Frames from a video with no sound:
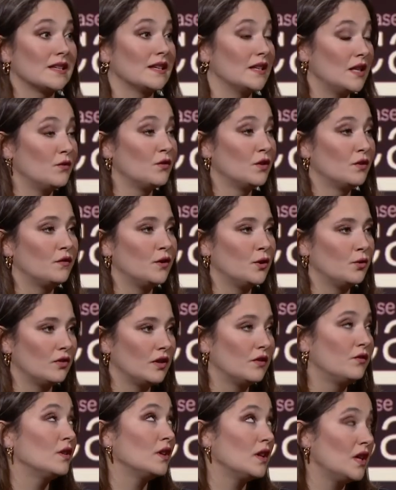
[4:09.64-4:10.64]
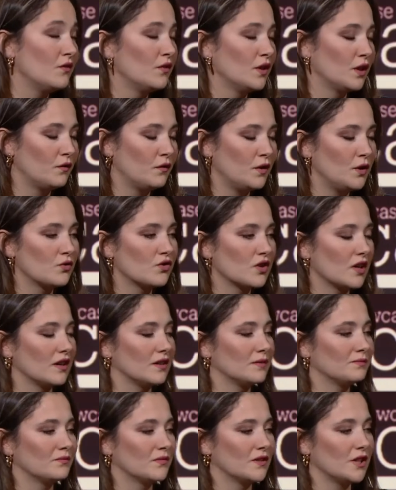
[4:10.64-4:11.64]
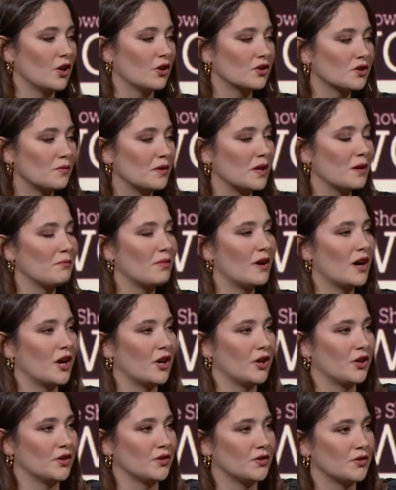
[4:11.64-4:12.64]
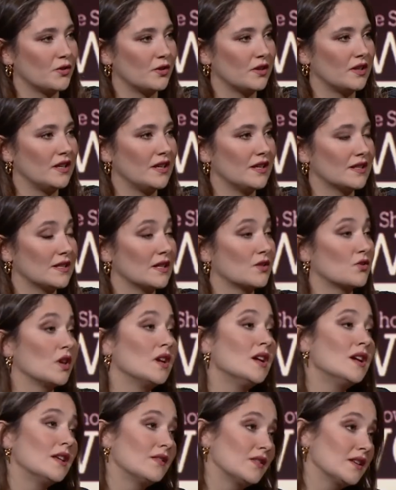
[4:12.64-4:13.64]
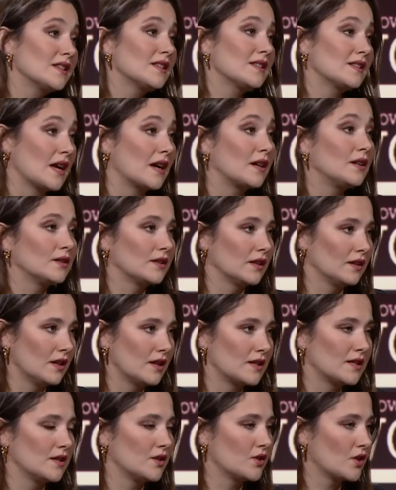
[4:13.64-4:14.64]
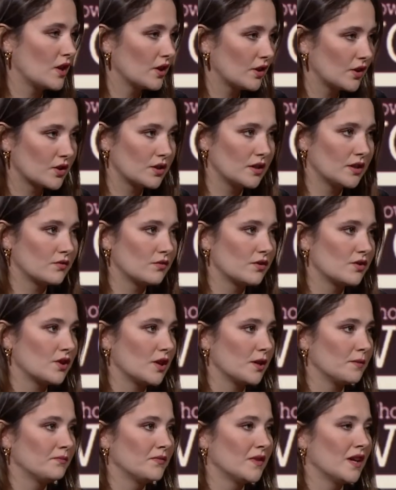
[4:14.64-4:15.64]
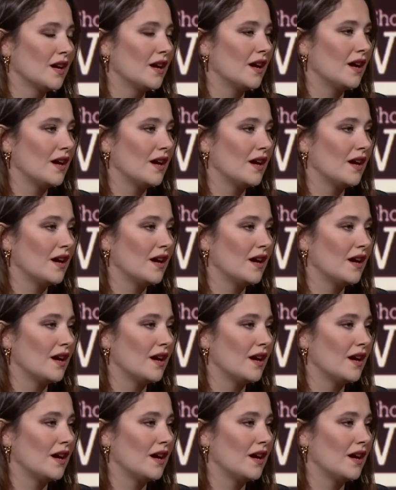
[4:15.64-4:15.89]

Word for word: and even even the future, the Ottoman Empire, Turkey, mm -hmm. etc. This is tackled a lot in Turkish literature mm -hmm.